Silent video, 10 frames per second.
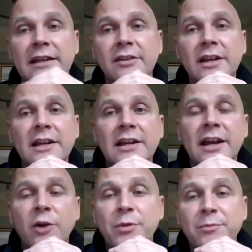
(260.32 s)
is
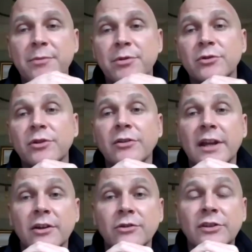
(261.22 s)
helping people who don't
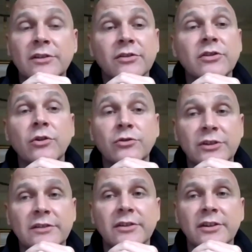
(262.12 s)
yet know Jesus,
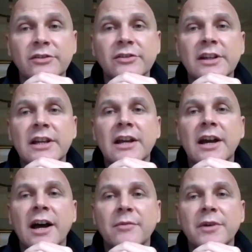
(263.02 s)

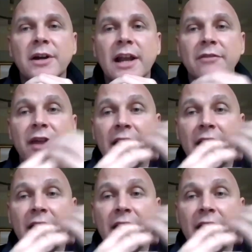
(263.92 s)
and have